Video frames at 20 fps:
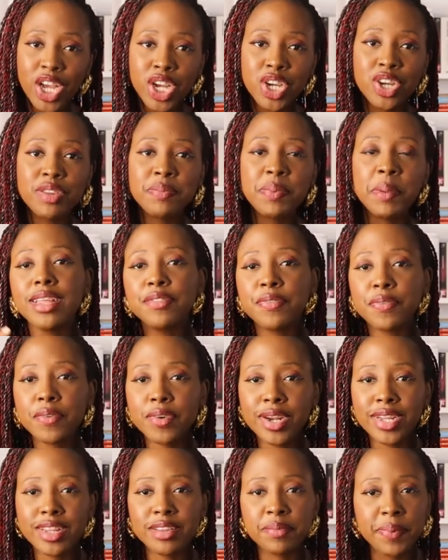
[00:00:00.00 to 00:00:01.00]
Because as
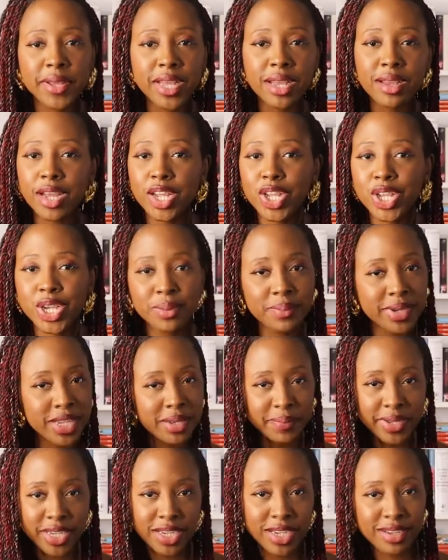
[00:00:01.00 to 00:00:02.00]
far as being a
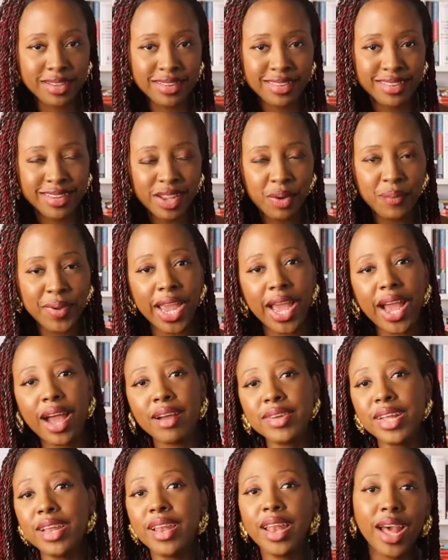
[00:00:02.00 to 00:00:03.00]
human beings, we
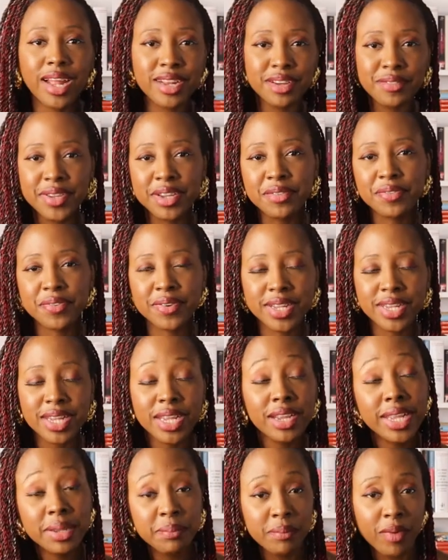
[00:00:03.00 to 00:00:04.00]
have a lot of different
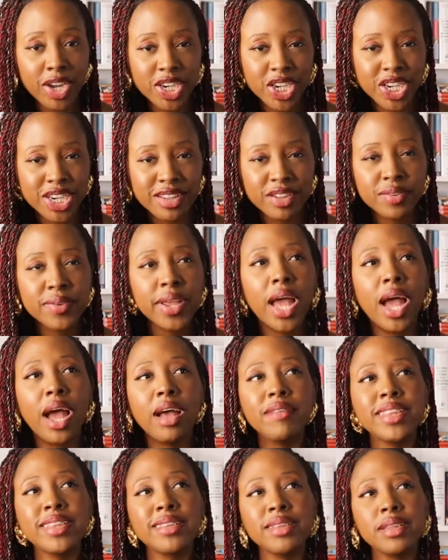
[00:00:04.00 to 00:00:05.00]
emotions. You
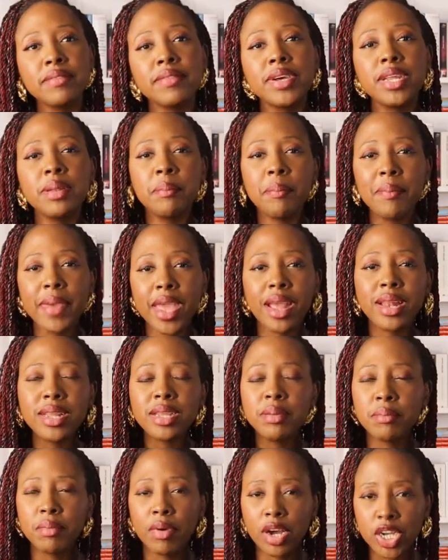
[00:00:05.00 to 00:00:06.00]
have 7
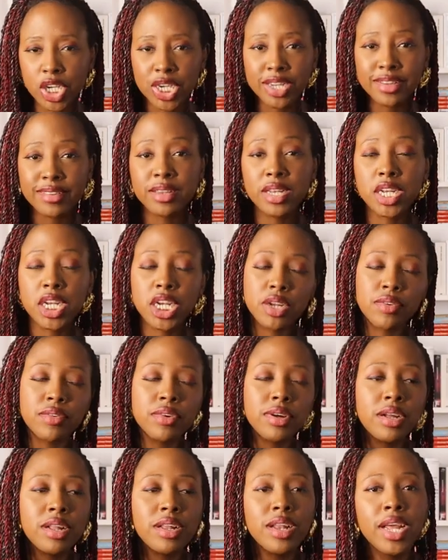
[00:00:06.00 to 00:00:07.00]
main emotions in
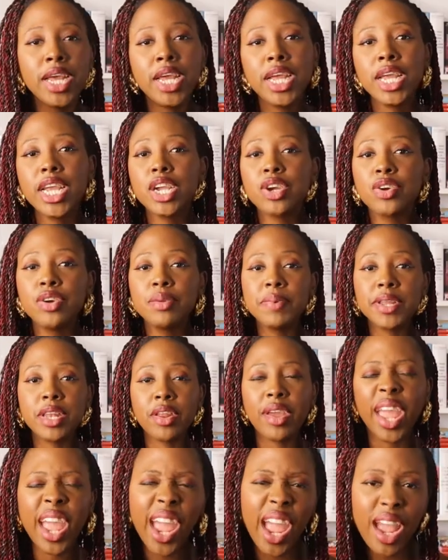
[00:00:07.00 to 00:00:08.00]
general. It could be
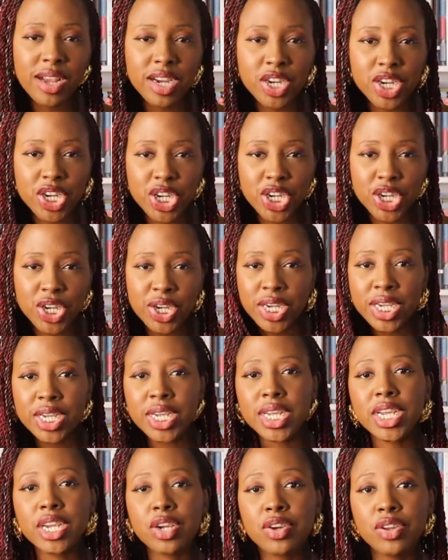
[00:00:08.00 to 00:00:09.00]
the anger,
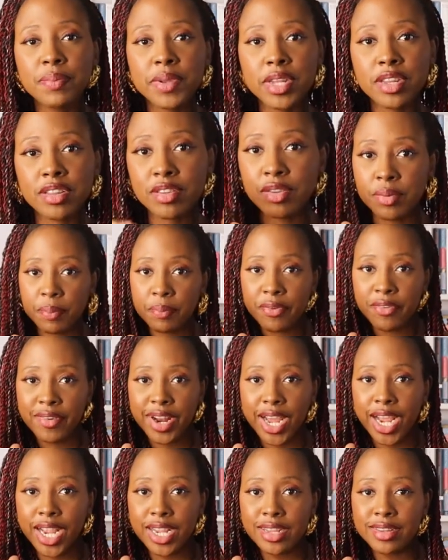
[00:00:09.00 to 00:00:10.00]
it could be the
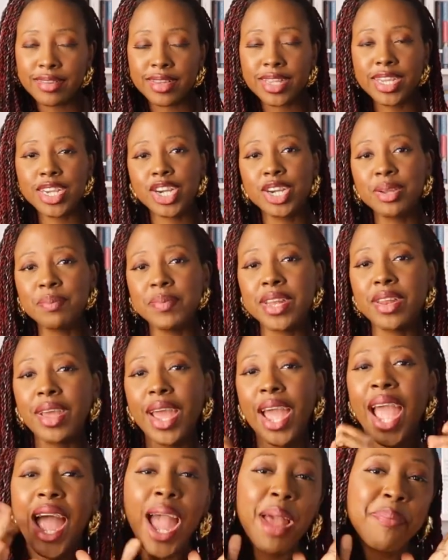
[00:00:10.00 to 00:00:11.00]
surprise, it could be
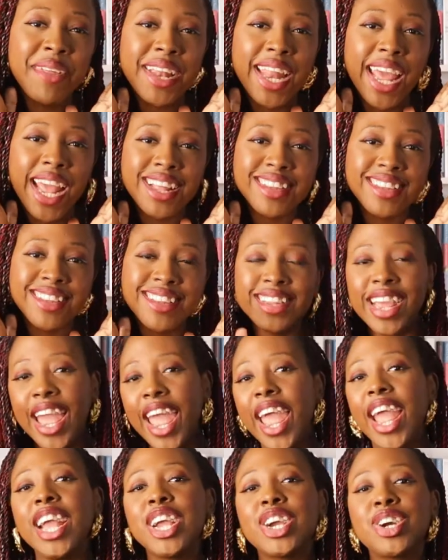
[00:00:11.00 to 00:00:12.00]
the happiness,
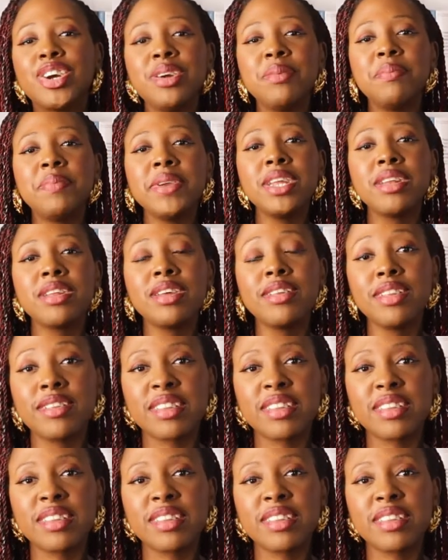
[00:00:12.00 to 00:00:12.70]
it could be the